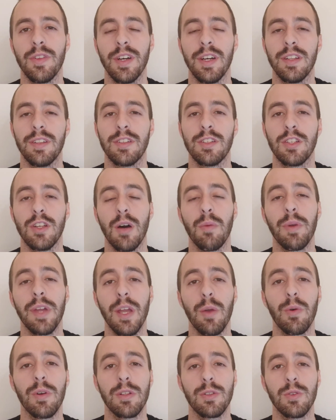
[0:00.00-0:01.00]
then some
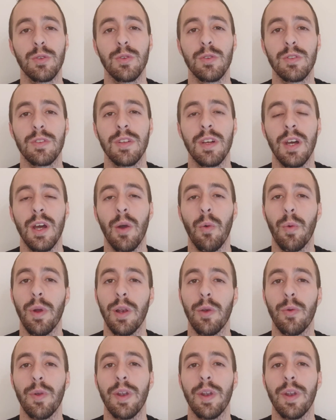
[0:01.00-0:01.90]
keyword tools will